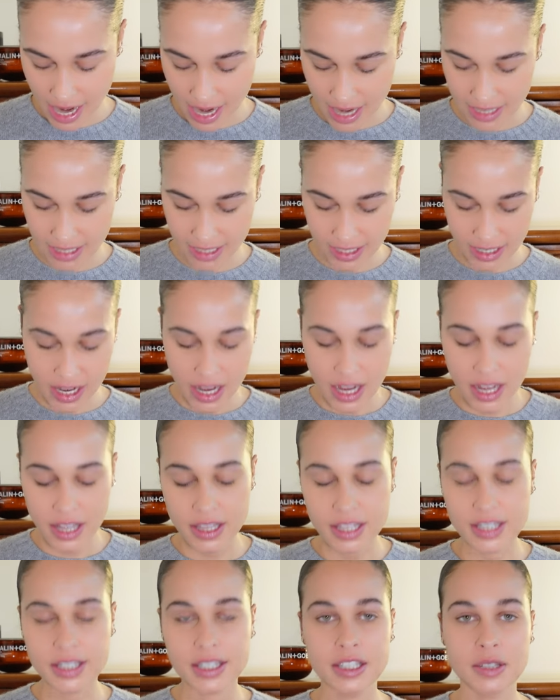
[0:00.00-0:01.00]
And
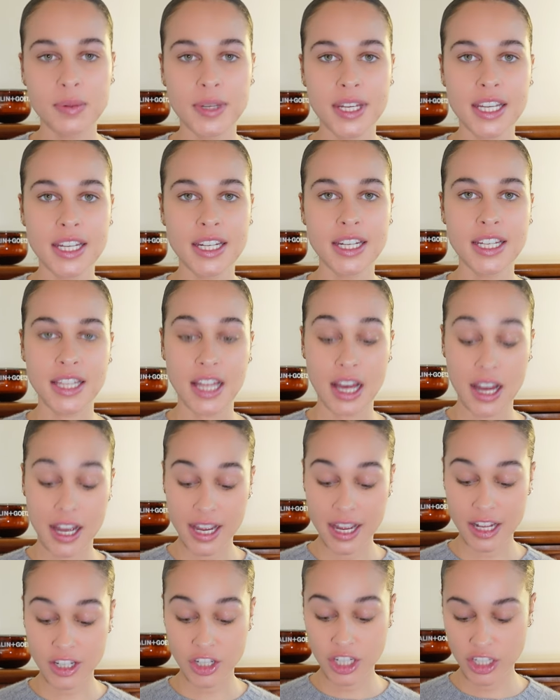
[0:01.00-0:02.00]
this is a bikini that I
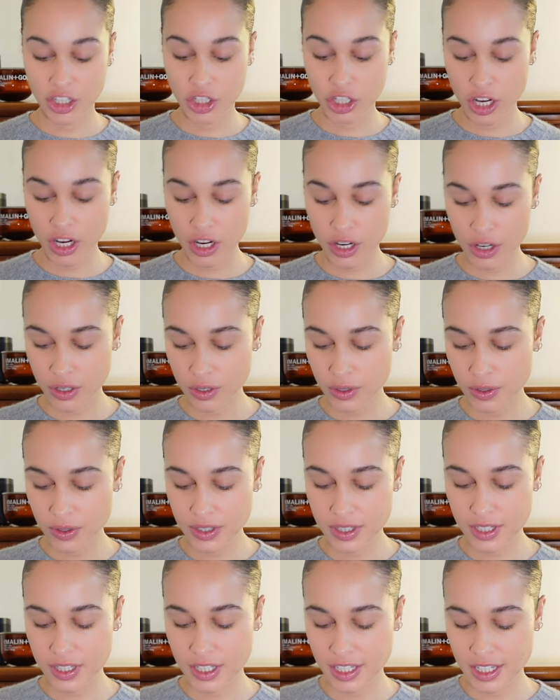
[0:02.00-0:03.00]
actually
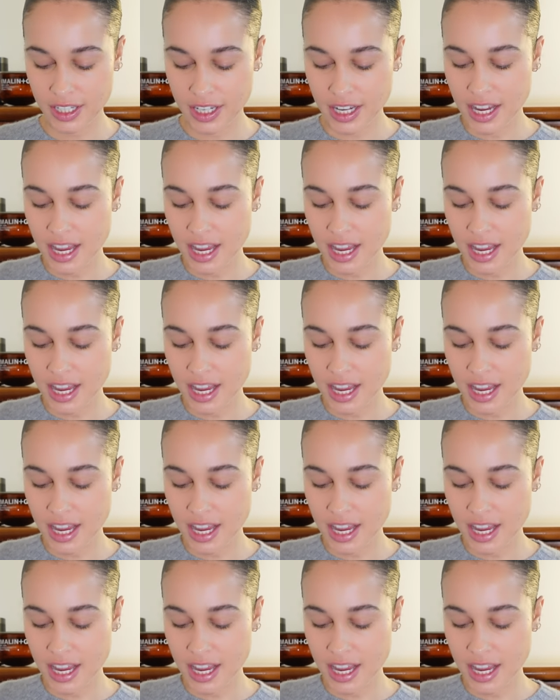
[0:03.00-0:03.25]
chose.